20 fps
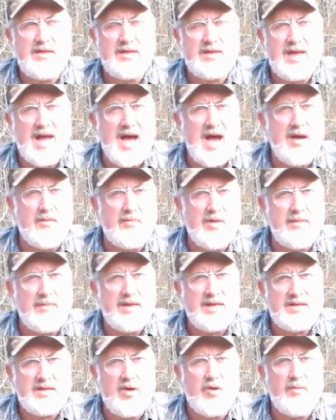the guy with
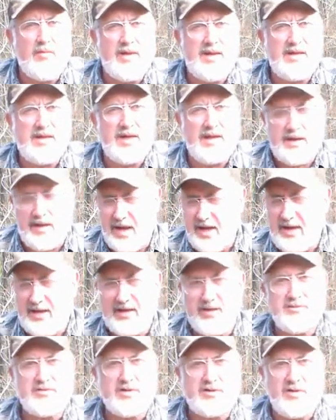me told me that,
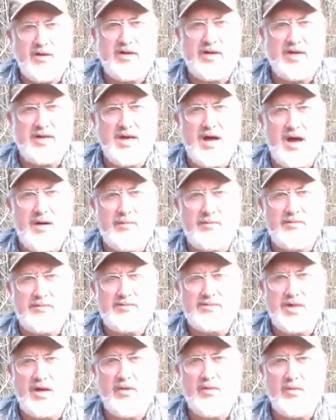hey, there was a turkey gobble.
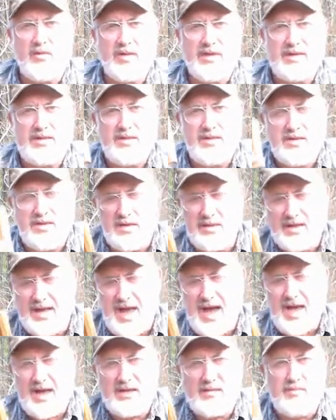So you
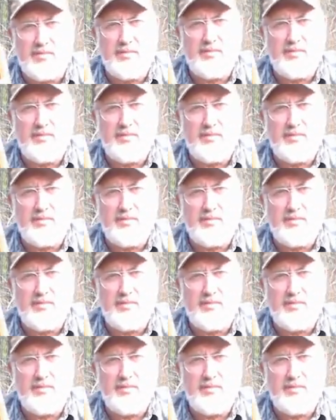got